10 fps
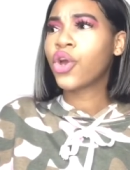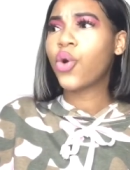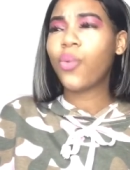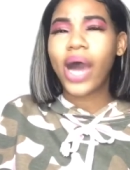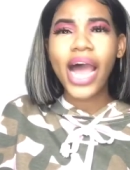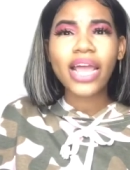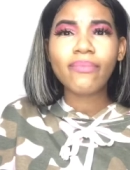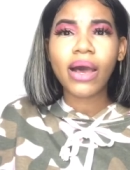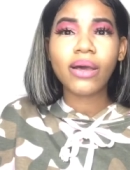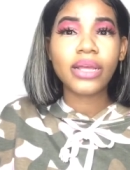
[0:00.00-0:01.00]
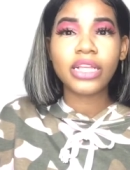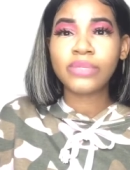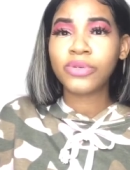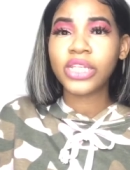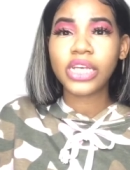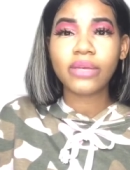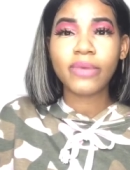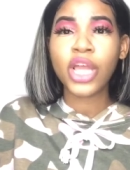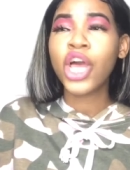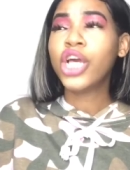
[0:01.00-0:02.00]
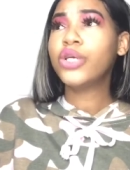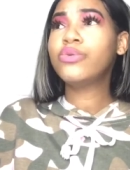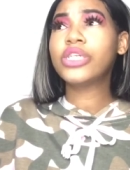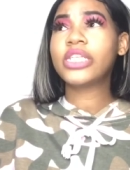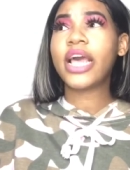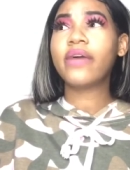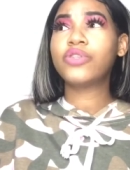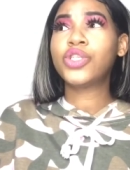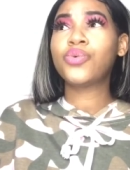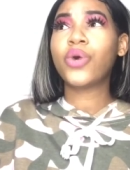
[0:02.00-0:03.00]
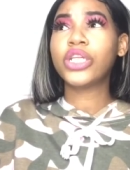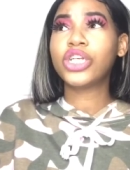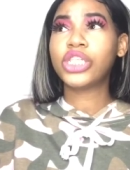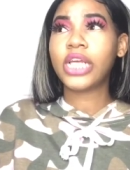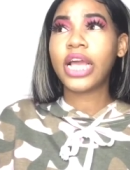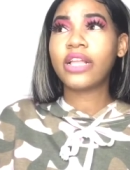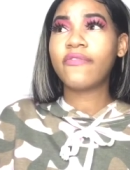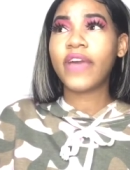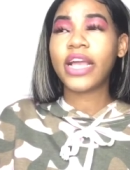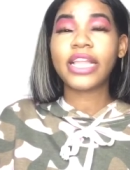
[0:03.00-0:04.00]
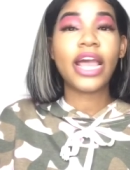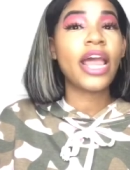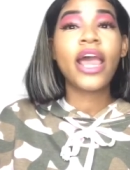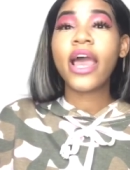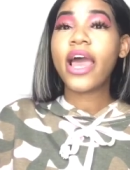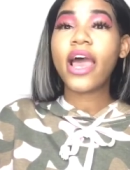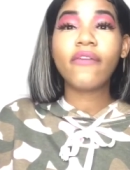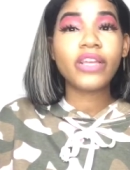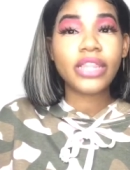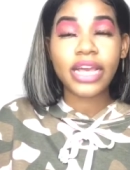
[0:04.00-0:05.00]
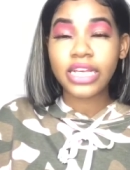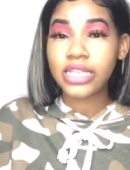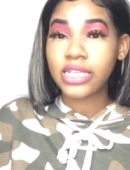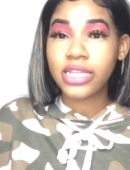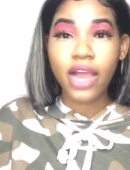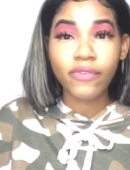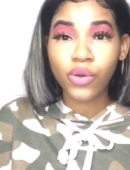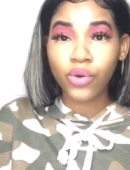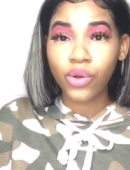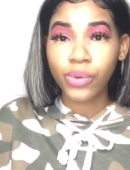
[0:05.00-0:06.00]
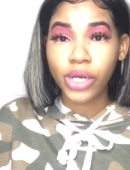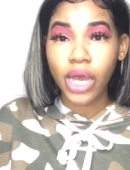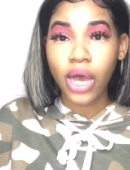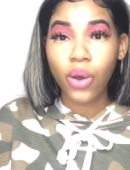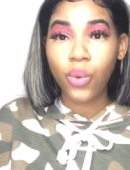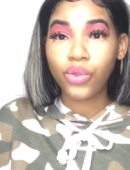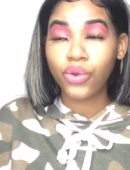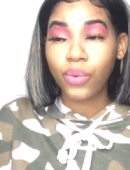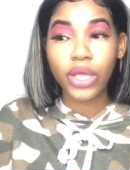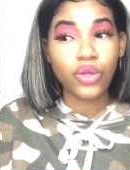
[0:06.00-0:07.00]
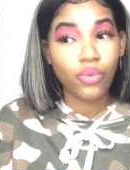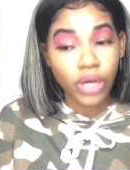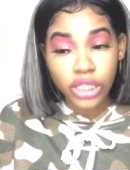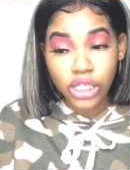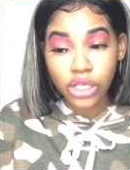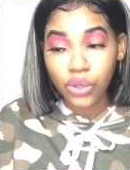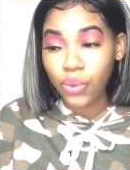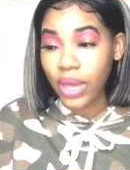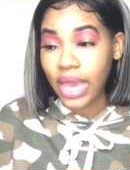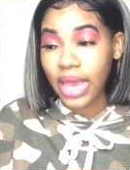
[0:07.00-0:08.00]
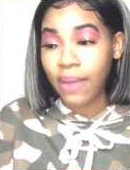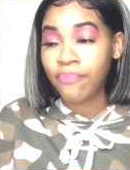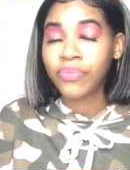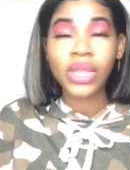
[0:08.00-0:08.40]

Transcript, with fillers: why am I in this predicament? You just have to understand the fact that everything is never going to work out the way you want to, and